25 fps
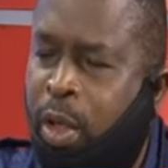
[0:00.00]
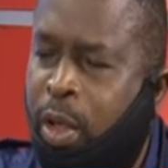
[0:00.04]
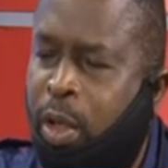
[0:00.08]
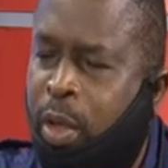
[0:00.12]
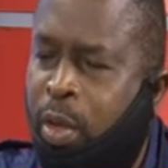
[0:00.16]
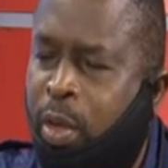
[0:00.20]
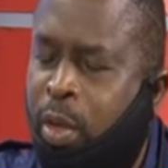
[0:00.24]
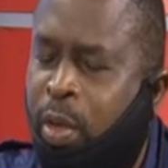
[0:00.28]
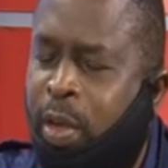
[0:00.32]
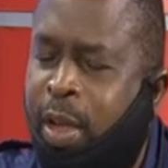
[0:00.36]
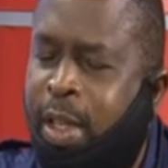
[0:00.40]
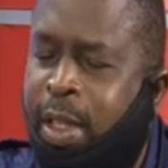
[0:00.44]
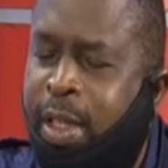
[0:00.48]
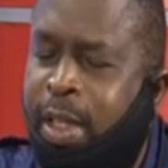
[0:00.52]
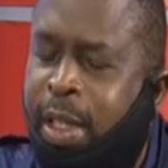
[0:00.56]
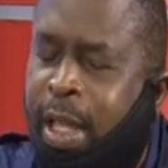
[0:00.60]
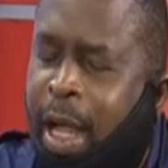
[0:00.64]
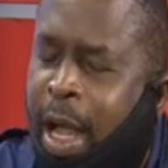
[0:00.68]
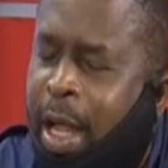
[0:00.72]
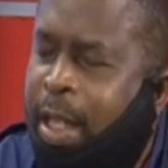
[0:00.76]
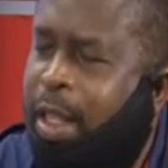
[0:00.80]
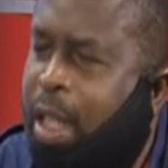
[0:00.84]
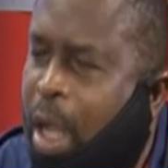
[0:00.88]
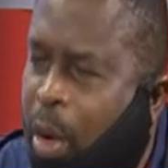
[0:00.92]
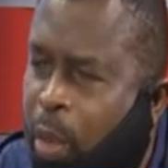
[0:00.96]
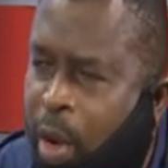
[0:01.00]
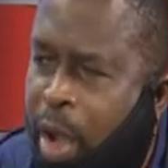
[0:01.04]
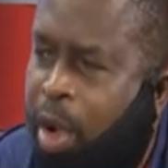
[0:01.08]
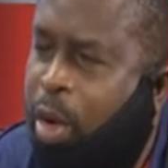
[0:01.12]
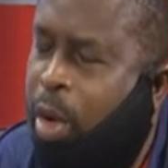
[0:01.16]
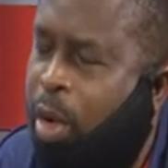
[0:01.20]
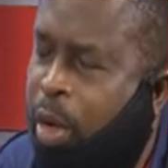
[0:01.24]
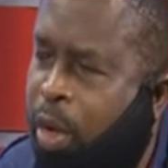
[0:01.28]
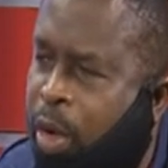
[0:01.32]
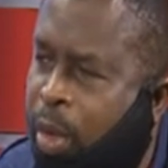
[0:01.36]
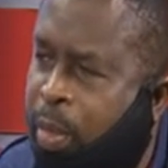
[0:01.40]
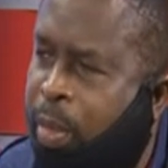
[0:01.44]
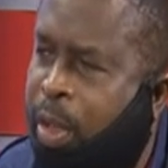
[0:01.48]
restart our
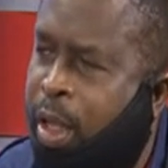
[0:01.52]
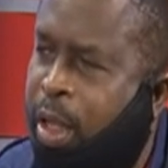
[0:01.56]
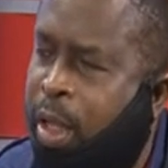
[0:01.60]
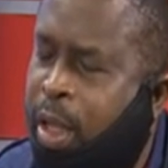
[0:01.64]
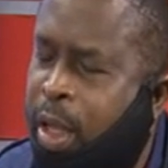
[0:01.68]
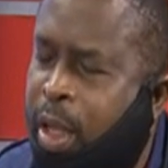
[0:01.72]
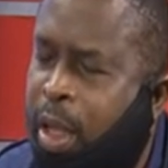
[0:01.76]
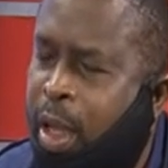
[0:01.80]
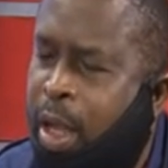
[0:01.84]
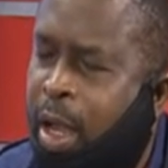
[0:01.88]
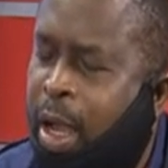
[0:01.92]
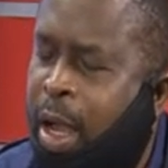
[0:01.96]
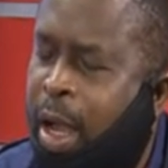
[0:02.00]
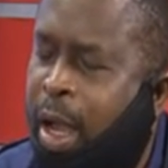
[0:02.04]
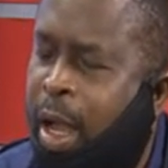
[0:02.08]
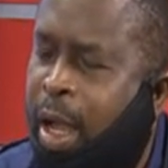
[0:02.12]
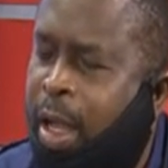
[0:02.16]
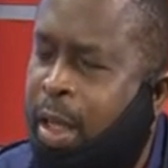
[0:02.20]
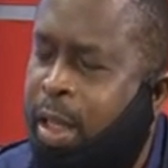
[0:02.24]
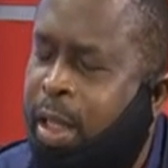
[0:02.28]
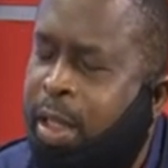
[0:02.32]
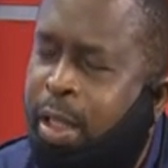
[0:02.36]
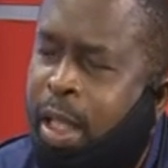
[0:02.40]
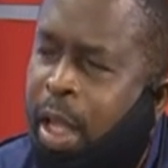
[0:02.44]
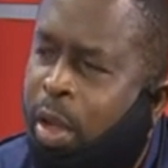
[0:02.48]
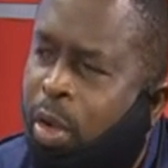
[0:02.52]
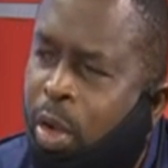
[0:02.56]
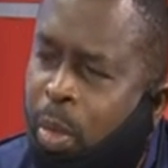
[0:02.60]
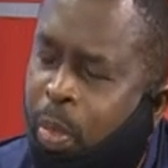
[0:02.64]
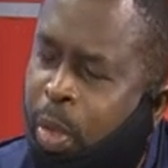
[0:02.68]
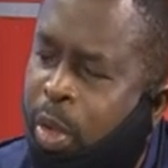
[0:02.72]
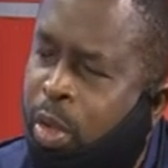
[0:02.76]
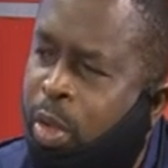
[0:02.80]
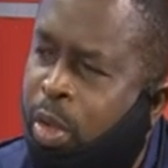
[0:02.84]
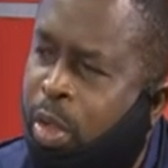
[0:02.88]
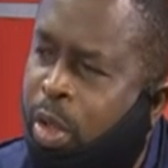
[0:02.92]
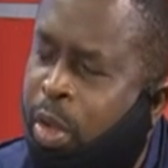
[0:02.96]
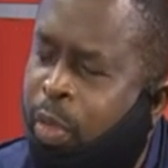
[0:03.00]
economy. And it's an
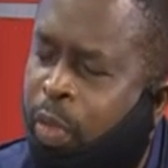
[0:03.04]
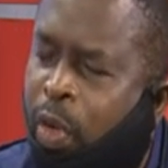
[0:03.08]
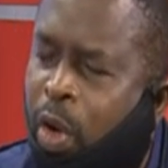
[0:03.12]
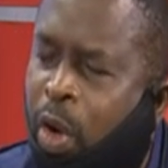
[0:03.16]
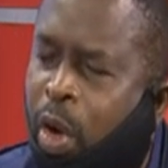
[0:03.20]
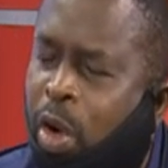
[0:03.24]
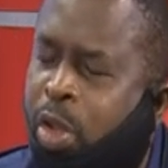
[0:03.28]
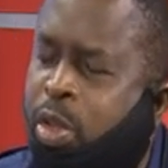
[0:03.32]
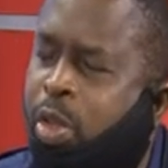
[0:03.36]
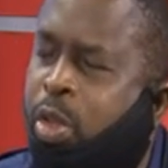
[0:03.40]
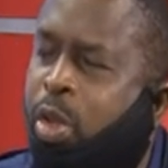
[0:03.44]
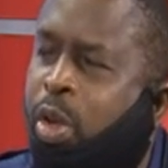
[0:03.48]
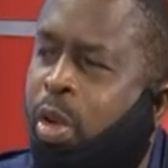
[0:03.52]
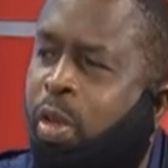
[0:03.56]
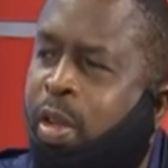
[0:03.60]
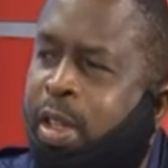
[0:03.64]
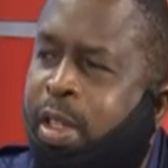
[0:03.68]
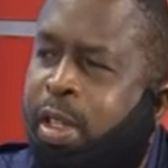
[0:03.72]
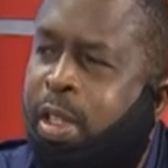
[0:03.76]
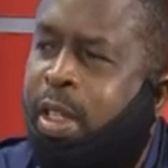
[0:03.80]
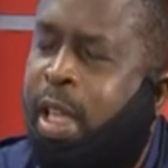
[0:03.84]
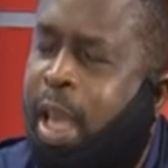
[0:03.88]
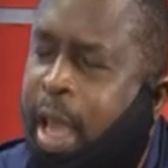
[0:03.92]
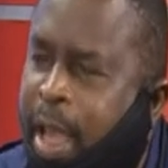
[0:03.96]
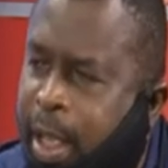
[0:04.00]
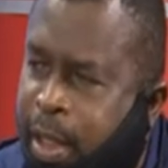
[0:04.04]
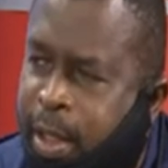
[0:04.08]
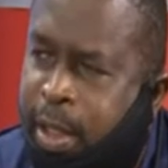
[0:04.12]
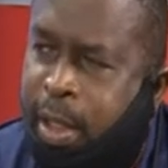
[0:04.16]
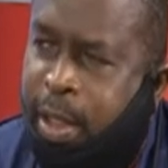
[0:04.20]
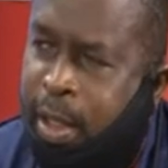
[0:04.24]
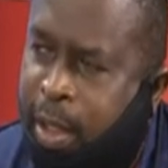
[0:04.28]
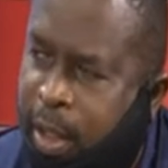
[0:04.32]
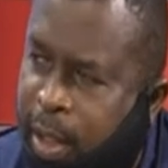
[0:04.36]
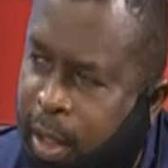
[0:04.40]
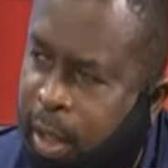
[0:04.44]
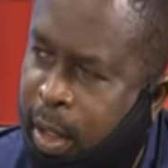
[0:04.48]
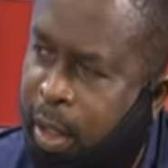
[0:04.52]
opportunity for us to
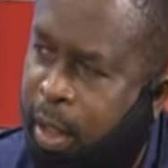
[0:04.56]
reset